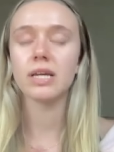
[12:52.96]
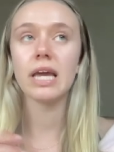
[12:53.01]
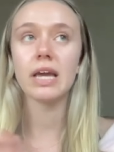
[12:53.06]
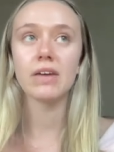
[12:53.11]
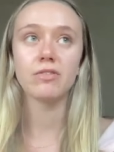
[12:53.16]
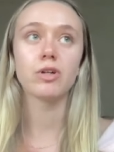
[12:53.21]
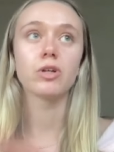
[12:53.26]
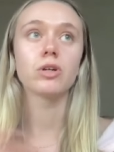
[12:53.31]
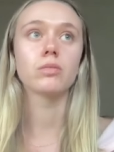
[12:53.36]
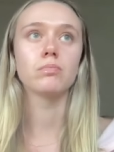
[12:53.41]

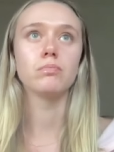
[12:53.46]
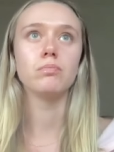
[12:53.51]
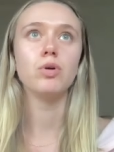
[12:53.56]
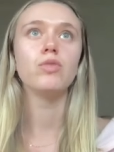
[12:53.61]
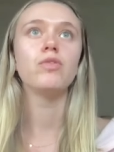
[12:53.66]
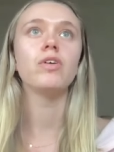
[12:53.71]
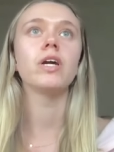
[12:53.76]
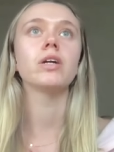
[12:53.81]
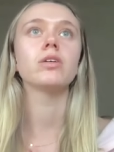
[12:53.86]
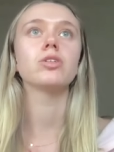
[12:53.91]
if you're
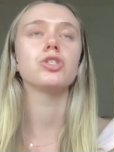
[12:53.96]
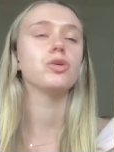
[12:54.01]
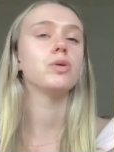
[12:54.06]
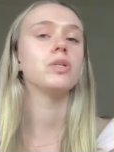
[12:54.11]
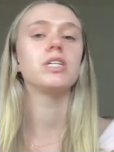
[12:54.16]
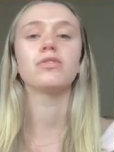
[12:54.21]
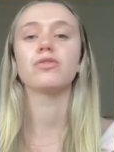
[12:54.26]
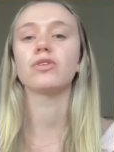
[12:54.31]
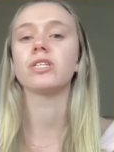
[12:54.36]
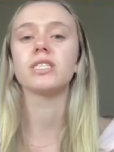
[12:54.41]
moving to a
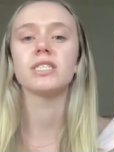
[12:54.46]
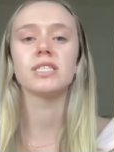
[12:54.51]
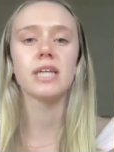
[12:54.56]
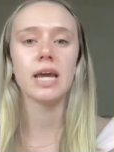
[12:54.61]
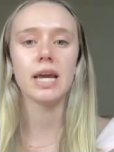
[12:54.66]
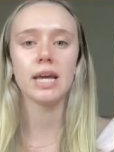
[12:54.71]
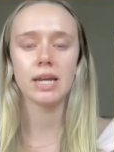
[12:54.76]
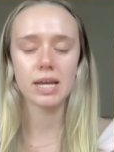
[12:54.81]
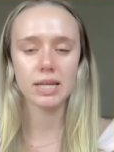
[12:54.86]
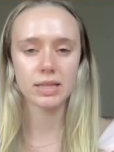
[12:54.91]
different
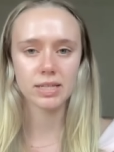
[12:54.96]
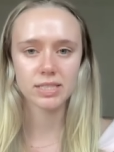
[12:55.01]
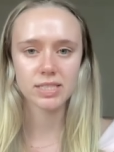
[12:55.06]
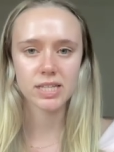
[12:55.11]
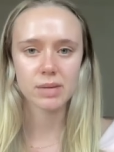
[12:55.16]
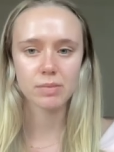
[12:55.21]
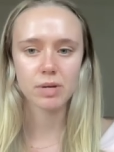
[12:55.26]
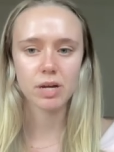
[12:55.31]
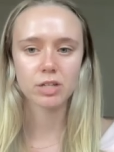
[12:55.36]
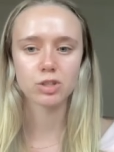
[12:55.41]
state in the
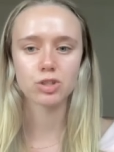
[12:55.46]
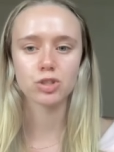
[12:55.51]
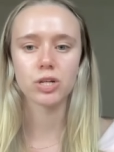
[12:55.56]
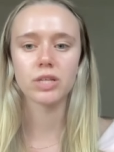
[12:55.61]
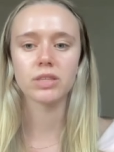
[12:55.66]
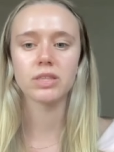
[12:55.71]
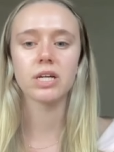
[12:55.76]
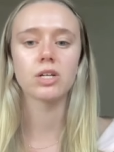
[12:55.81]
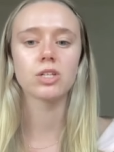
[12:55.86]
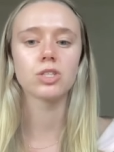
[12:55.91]
same
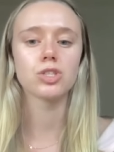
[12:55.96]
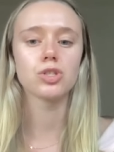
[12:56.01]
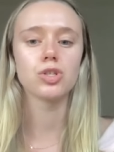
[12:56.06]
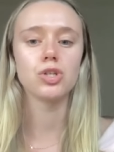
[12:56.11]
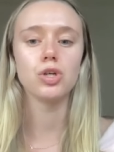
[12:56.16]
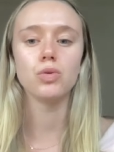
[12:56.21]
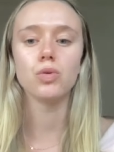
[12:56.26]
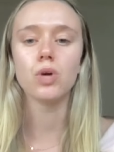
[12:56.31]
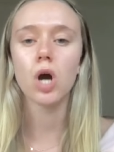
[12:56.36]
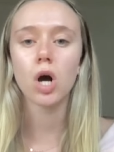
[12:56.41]
country, there's
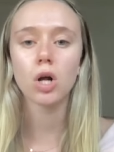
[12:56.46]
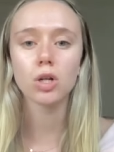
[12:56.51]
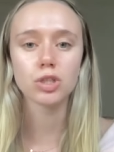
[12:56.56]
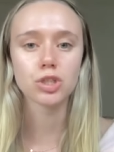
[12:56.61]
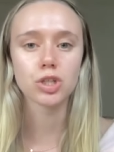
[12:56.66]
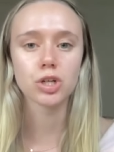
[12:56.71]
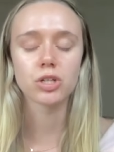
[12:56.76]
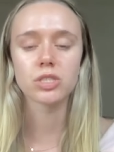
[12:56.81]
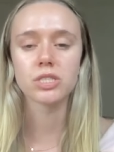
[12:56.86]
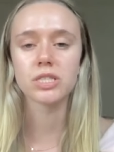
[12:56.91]
new
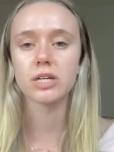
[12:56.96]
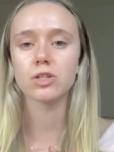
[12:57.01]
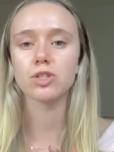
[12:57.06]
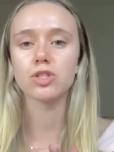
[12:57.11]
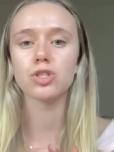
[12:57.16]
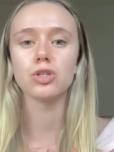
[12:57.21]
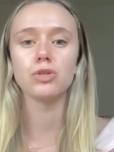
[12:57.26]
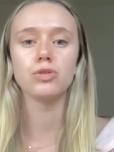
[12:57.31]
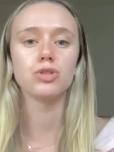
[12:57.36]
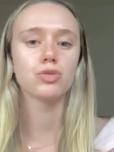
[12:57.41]
cultures,
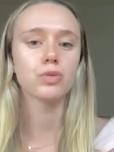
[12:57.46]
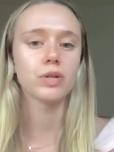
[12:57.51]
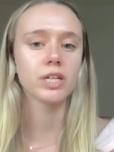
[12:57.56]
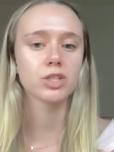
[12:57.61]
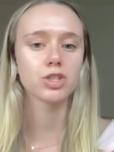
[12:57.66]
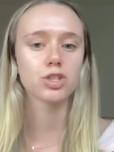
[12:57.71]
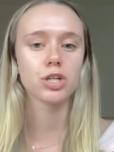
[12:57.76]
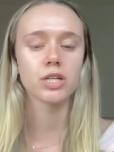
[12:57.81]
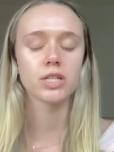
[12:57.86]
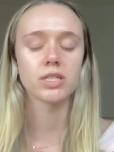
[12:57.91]
there's new
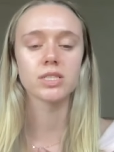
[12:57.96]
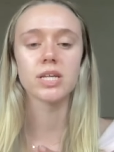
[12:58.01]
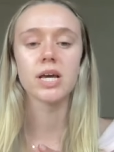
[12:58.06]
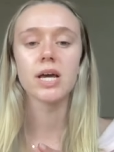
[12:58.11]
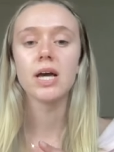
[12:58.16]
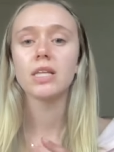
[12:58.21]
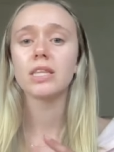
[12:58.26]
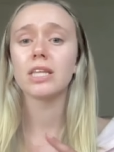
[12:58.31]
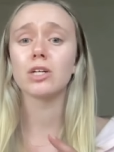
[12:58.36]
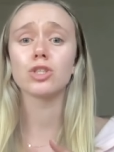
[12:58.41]
traditions,
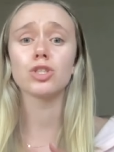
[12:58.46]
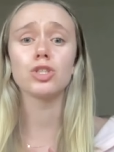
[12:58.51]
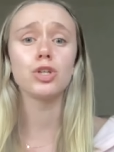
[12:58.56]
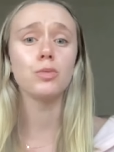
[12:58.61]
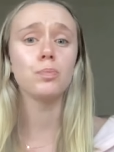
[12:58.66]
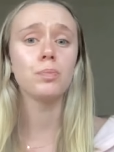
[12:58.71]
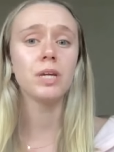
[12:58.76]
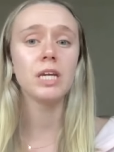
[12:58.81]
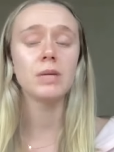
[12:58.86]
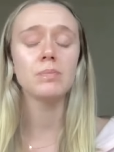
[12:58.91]
there's
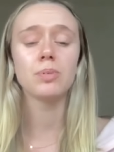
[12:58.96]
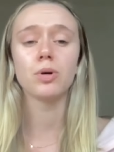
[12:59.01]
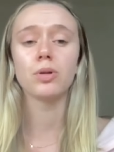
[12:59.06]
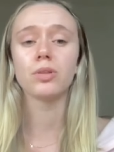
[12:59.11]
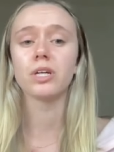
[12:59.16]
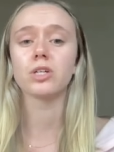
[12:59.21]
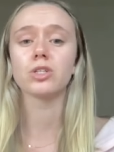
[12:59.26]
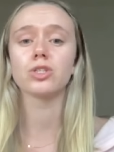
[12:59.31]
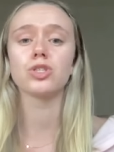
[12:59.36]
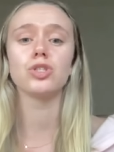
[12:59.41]
new people,
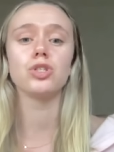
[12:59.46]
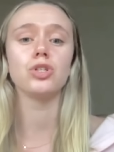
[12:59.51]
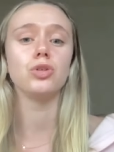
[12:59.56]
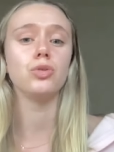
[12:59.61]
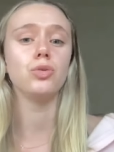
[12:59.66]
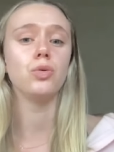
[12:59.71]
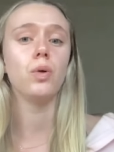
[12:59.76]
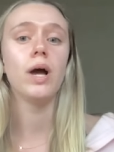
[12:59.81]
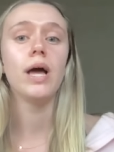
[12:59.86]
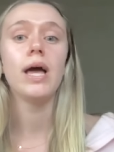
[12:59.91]
there's new,